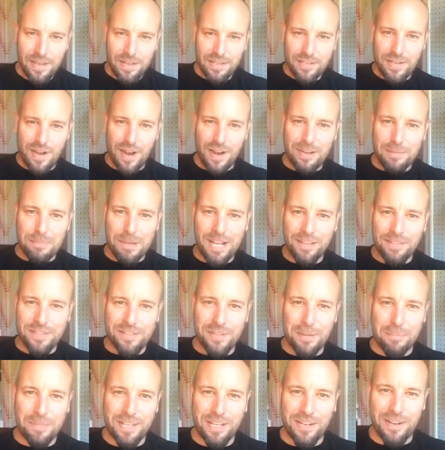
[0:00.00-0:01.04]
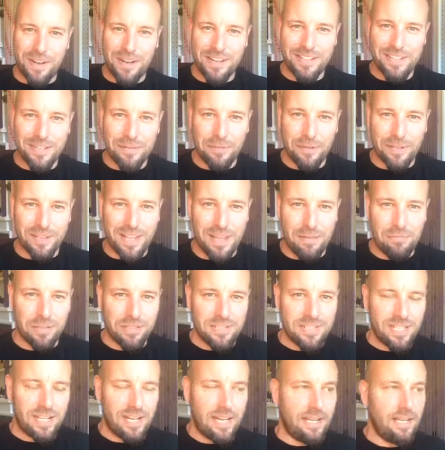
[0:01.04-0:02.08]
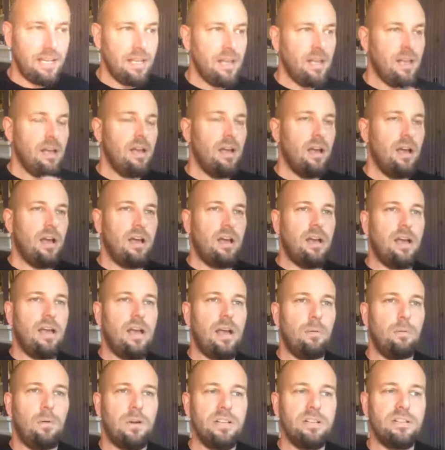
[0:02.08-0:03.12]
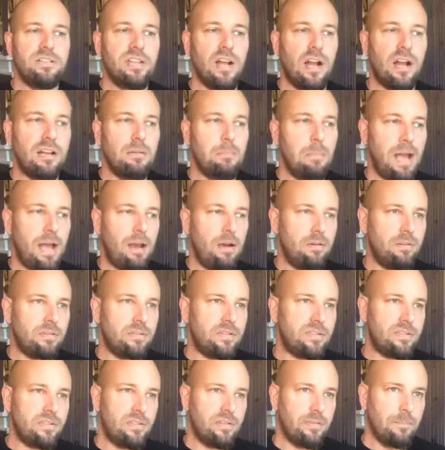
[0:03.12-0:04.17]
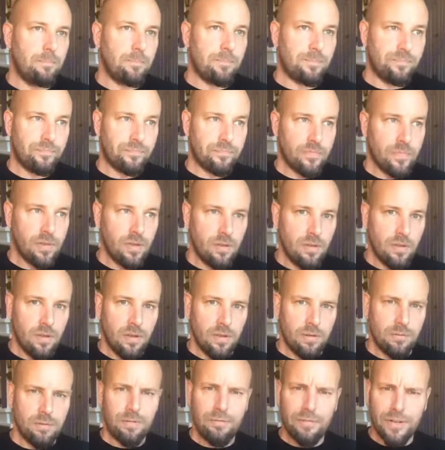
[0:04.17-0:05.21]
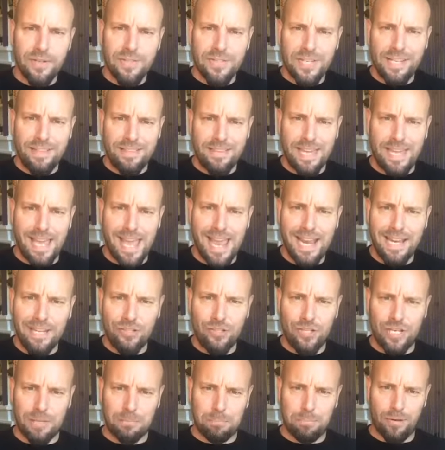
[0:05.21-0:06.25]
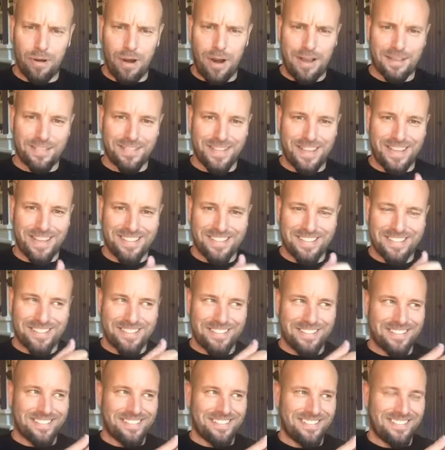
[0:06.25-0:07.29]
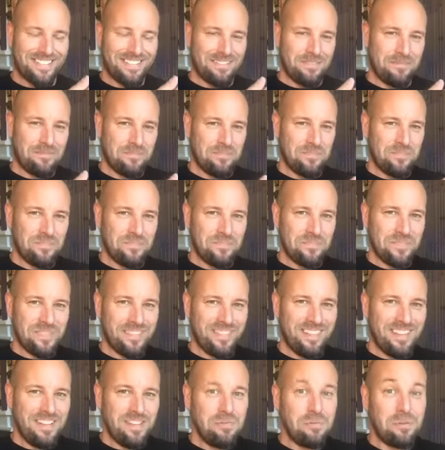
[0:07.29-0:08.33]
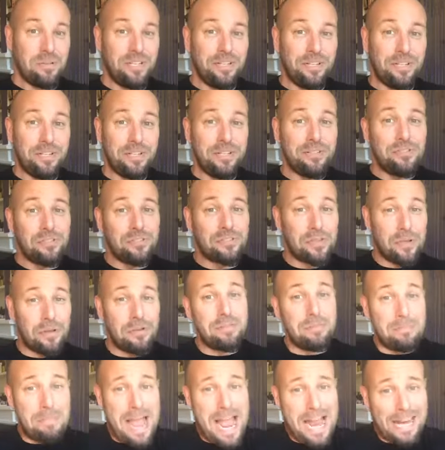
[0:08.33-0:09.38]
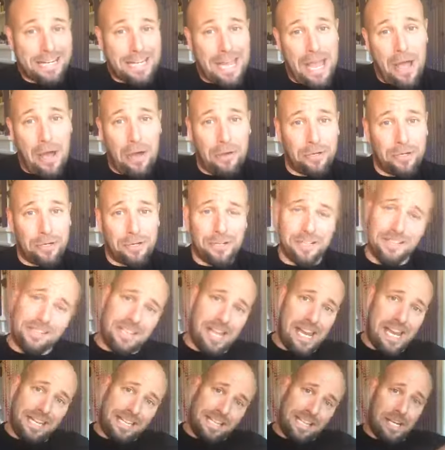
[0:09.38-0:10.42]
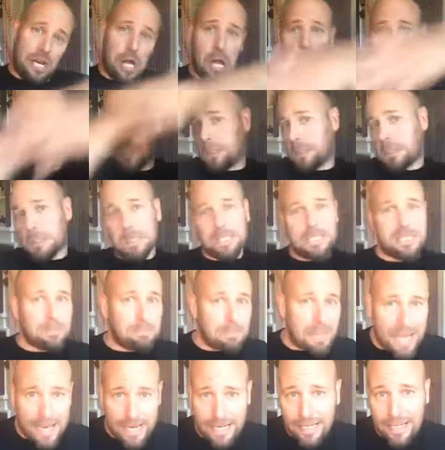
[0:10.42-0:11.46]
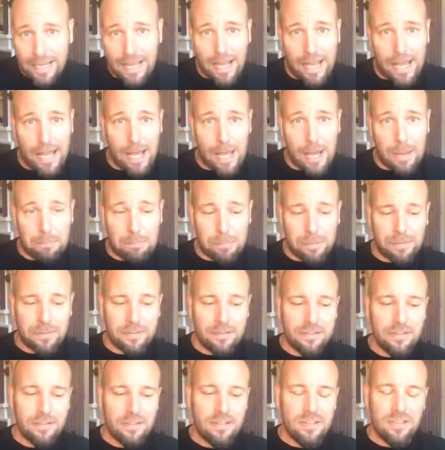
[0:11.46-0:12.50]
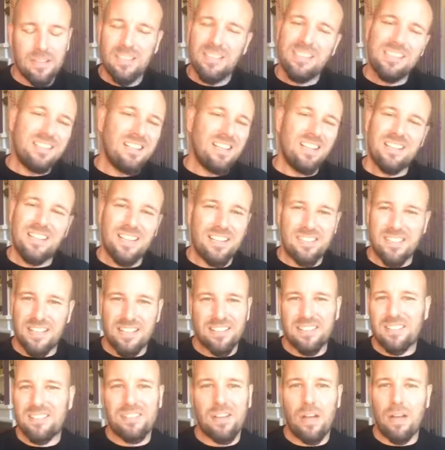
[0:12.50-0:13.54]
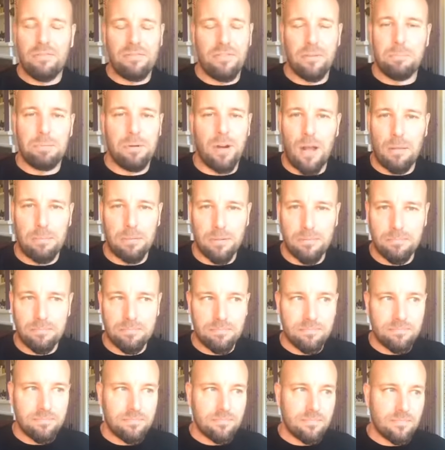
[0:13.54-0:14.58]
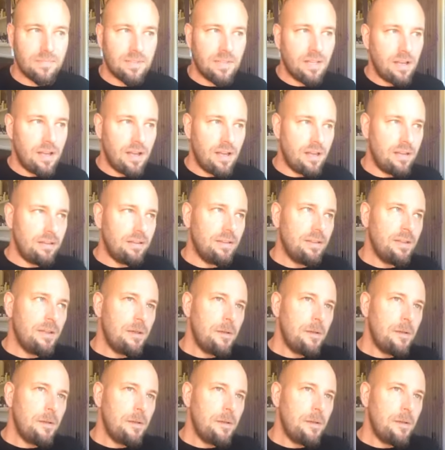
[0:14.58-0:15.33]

talk about something on a different level today. I wanted to talk about reversing the aging process. Well, you could just go to the MAC counter and like get all sorts of makeup. That doesn't solve the problem. But